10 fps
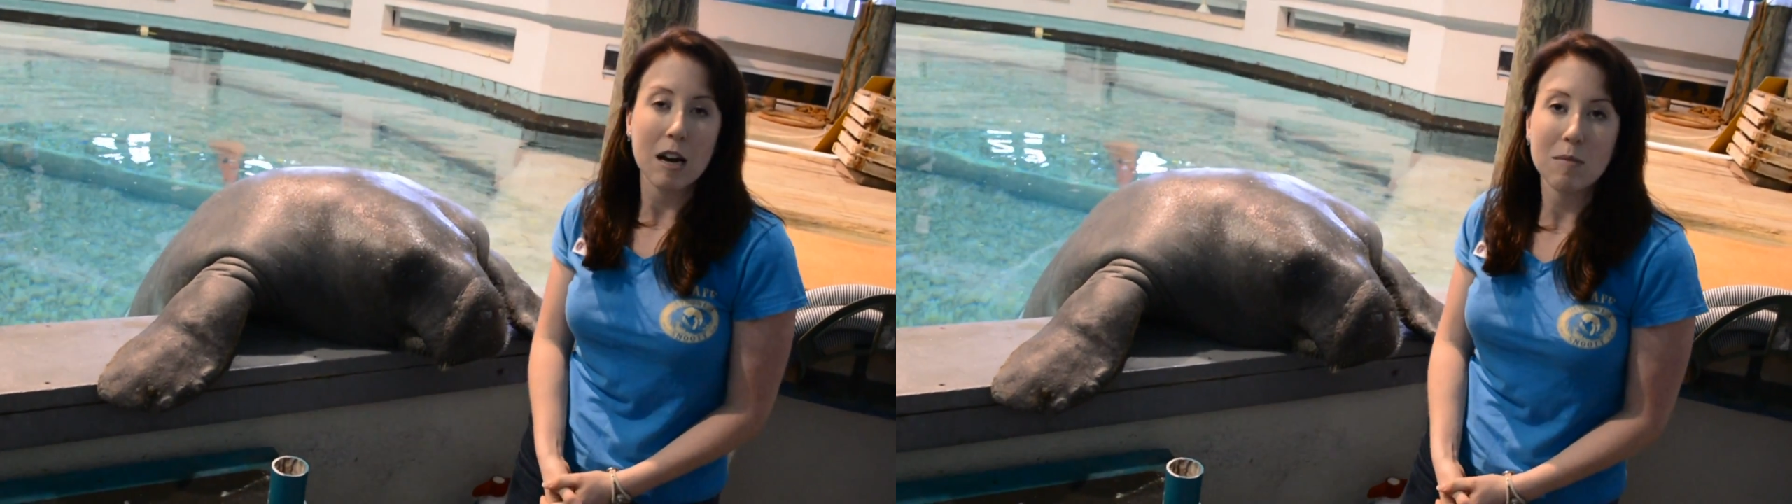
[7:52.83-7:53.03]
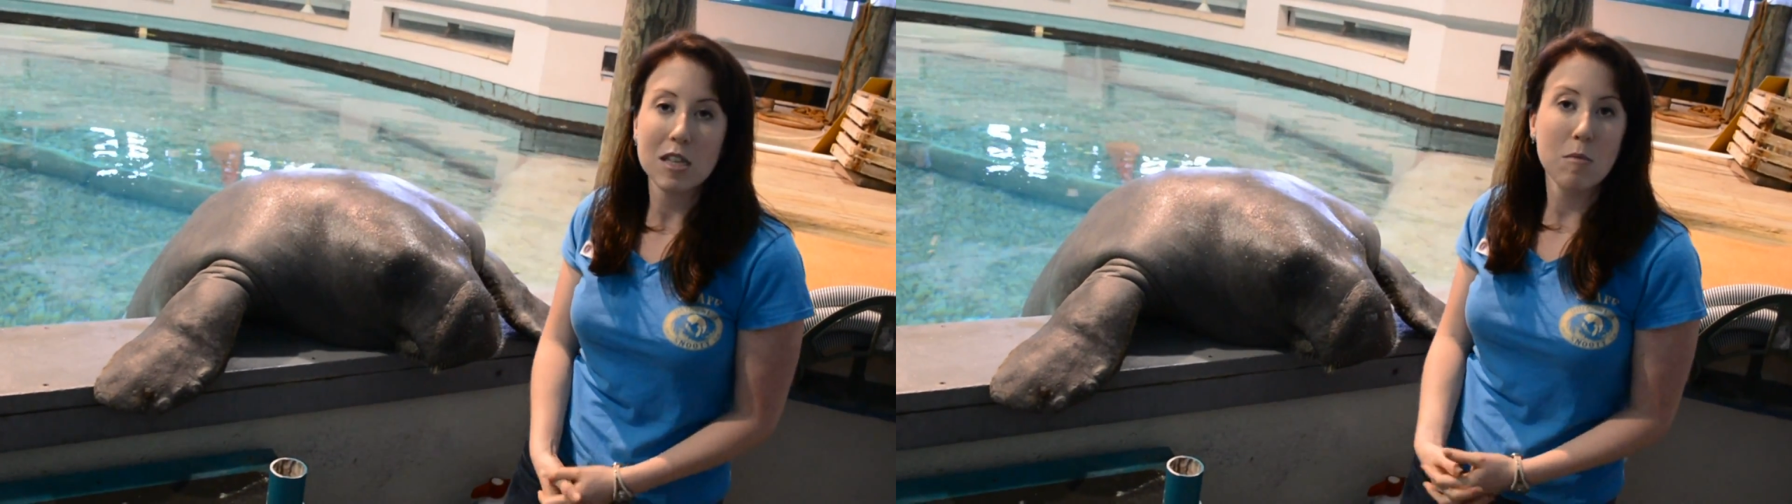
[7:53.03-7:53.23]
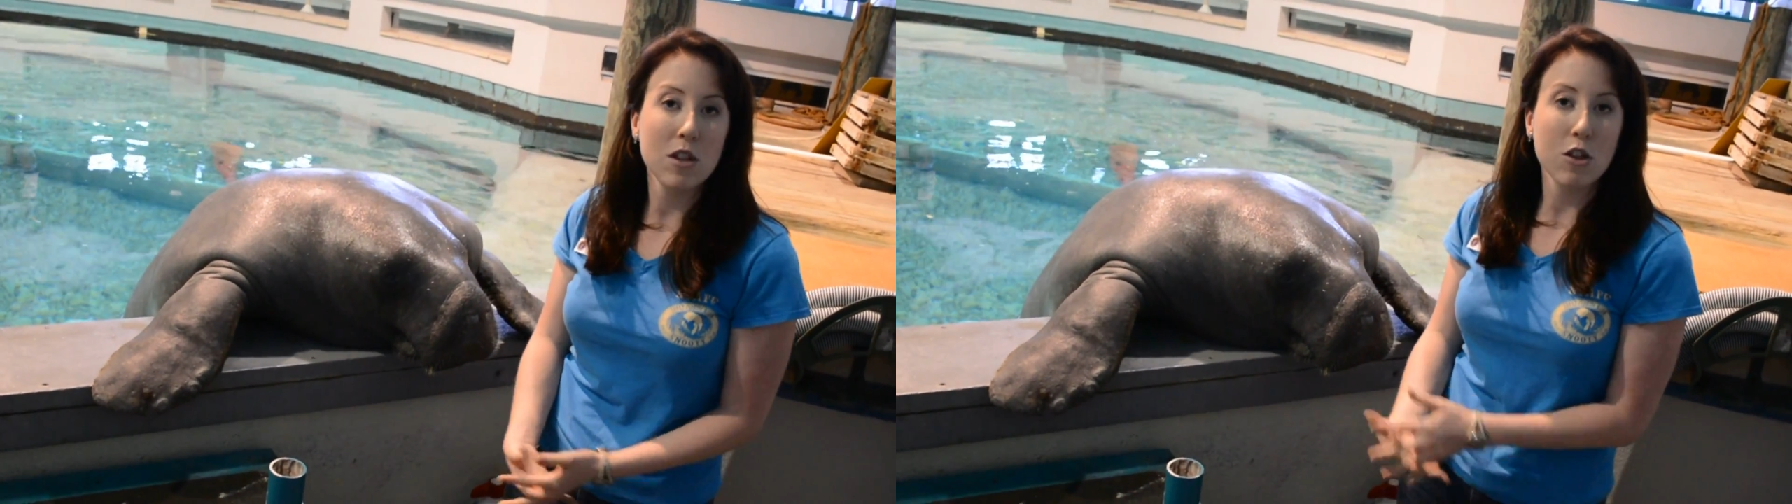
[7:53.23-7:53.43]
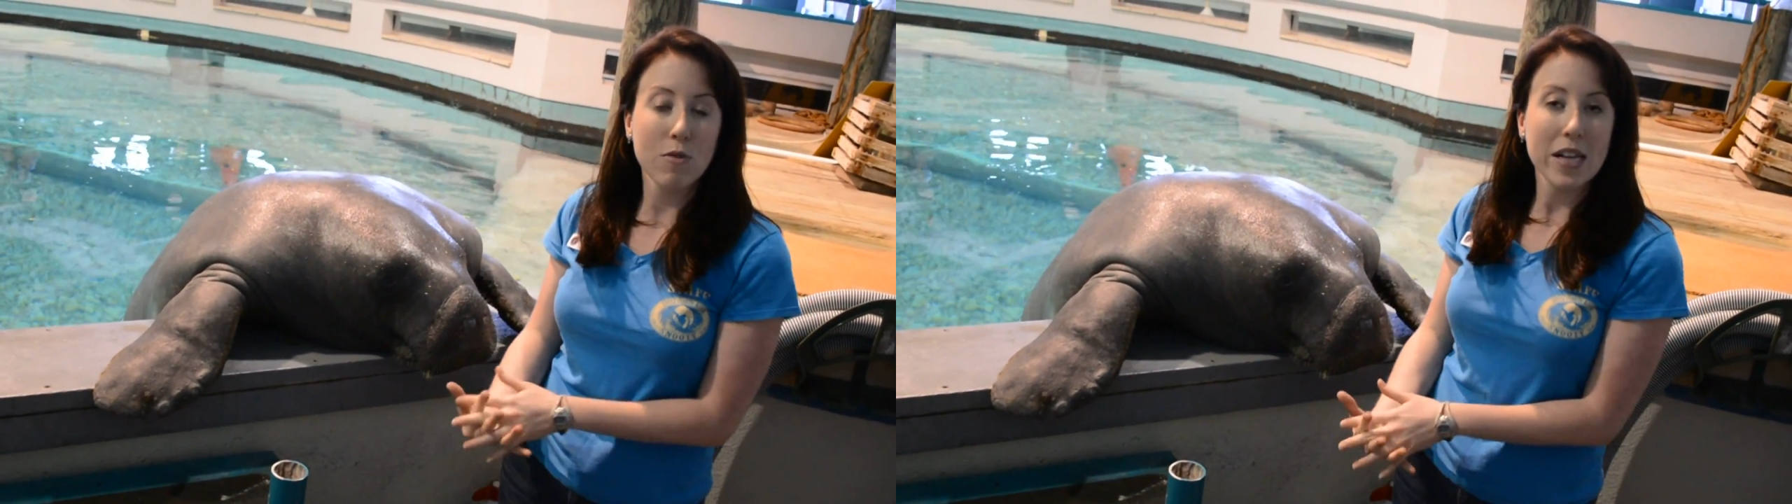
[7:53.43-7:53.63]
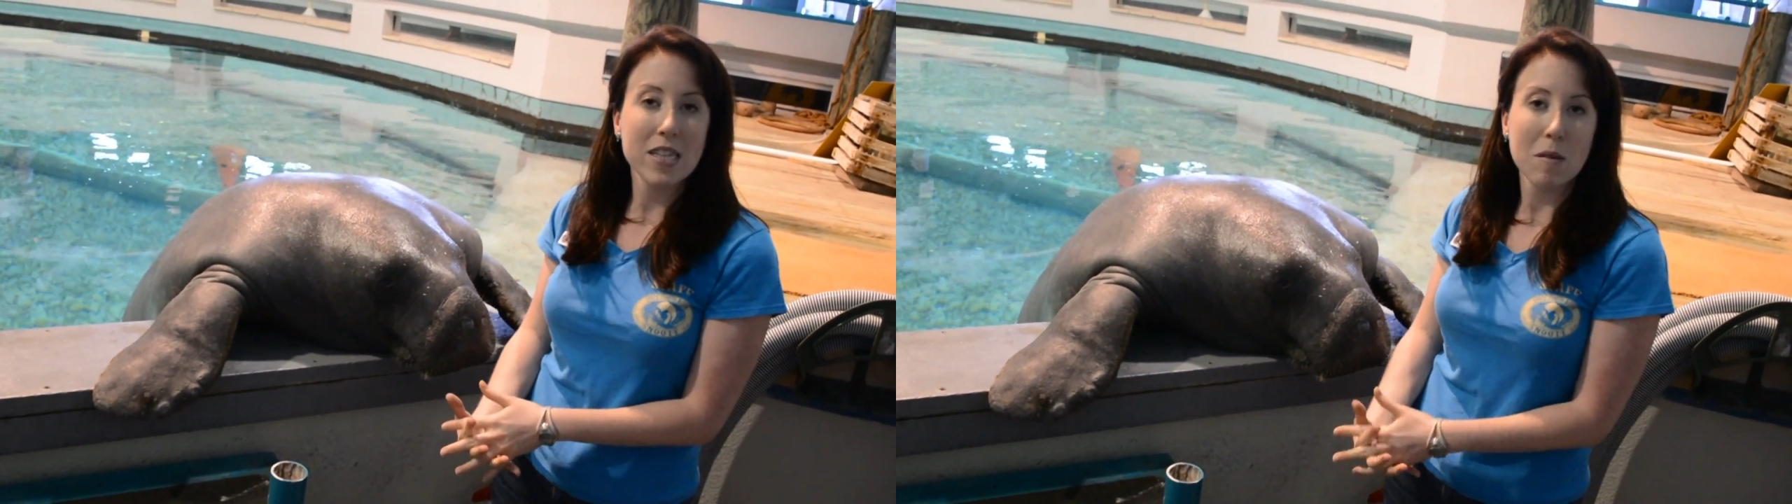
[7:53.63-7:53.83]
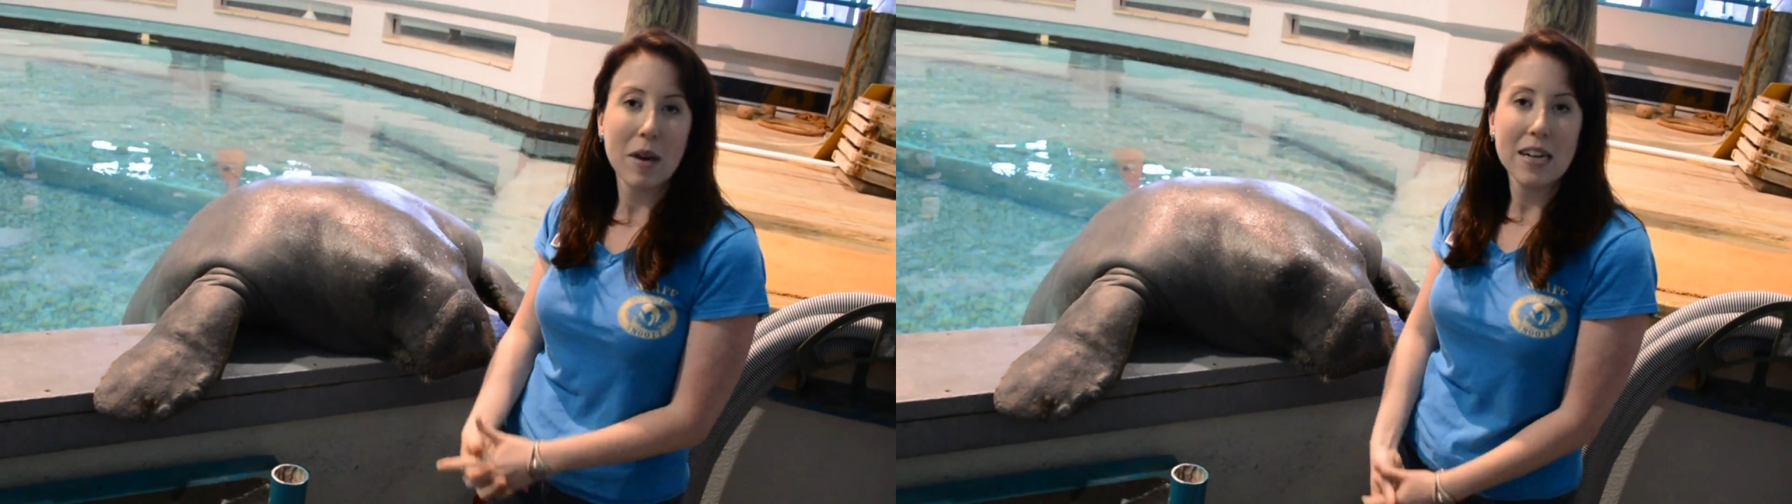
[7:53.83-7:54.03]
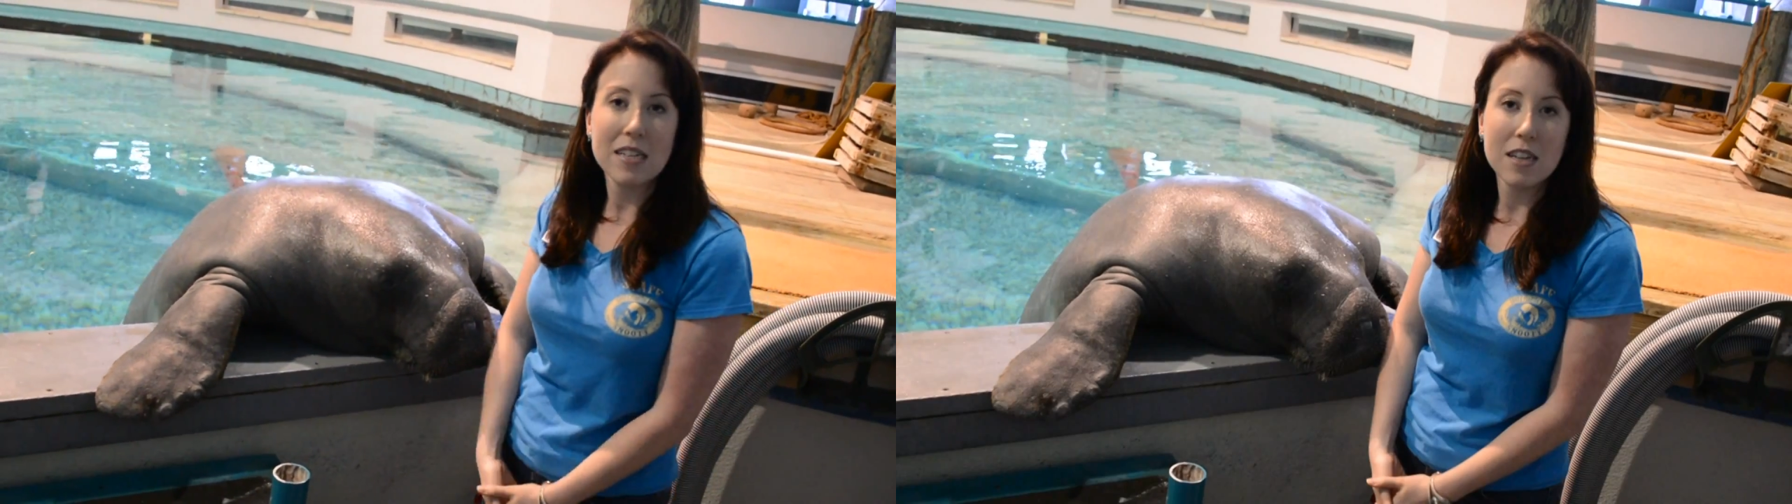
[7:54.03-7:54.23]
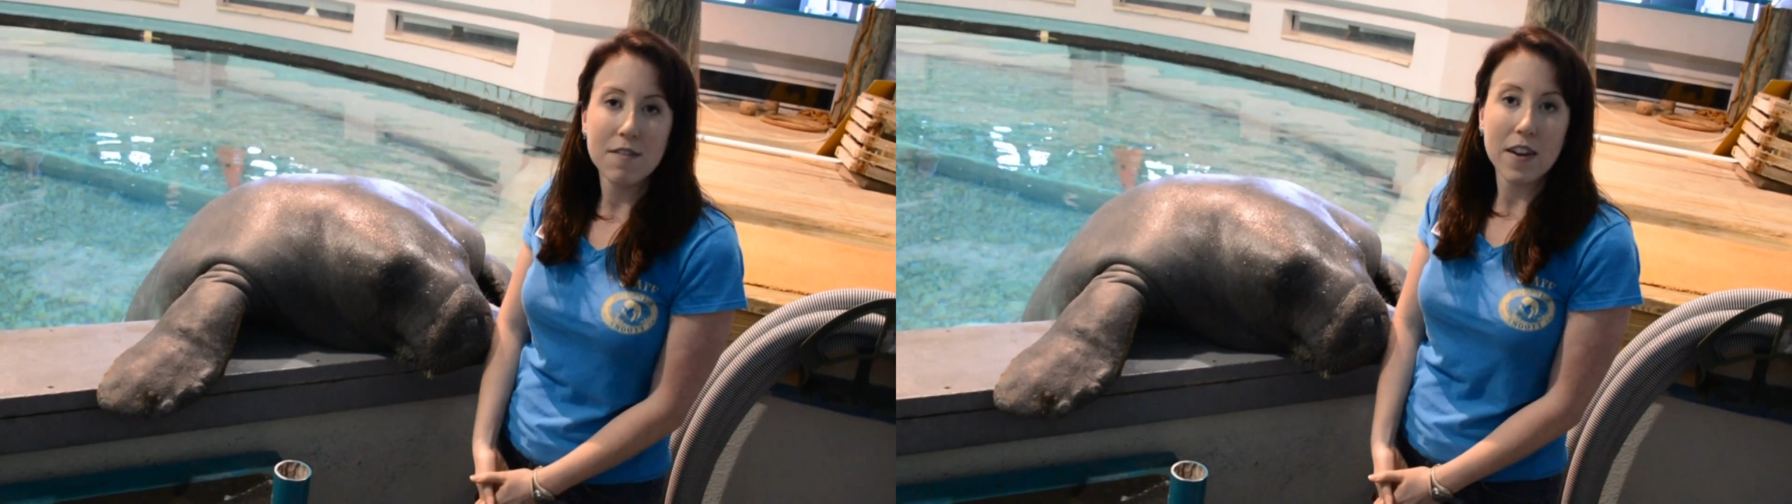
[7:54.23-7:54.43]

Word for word: Um, some of the threats that manatee